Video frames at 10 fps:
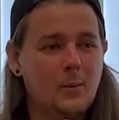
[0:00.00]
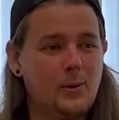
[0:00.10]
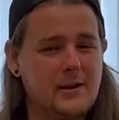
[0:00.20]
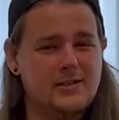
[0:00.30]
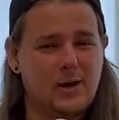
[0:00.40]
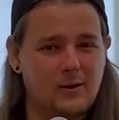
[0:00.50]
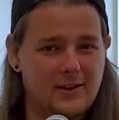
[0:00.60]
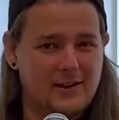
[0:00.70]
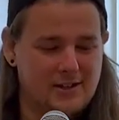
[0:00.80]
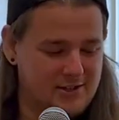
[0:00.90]

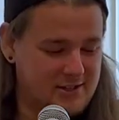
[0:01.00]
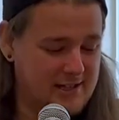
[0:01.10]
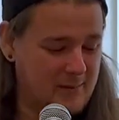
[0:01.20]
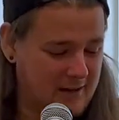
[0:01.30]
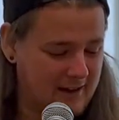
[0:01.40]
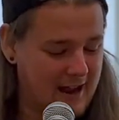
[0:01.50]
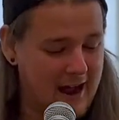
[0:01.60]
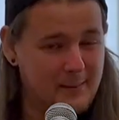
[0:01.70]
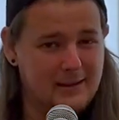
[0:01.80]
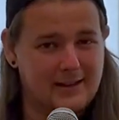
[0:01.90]
pre-solo, they just keep
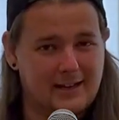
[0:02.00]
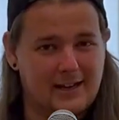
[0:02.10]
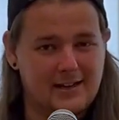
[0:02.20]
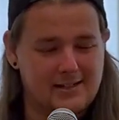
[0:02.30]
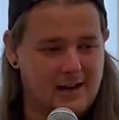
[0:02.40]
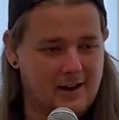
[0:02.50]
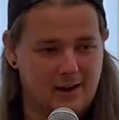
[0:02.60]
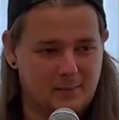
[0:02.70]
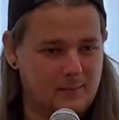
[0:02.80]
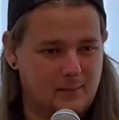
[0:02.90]
climbing the keys. I
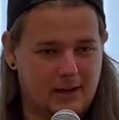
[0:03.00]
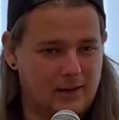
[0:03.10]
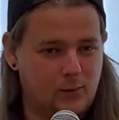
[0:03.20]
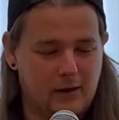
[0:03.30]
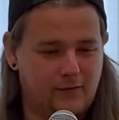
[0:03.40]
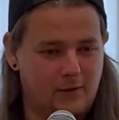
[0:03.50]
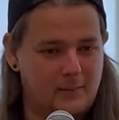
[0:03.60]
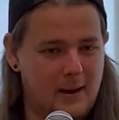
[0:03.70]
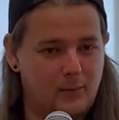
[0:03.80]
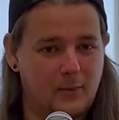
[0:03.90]
can't play the riff from
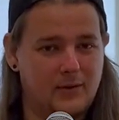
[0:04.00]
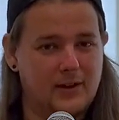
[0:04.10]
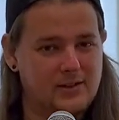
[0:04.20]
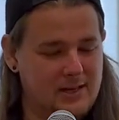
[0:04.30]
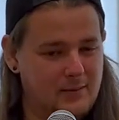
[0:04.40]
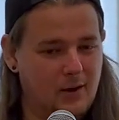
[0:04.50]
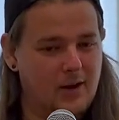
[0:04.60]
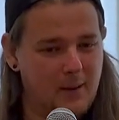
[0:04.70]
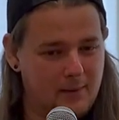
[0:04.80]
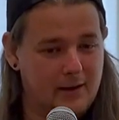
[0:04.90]
memory, but they just keep going
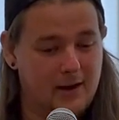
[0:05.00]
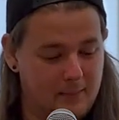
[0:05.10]
up and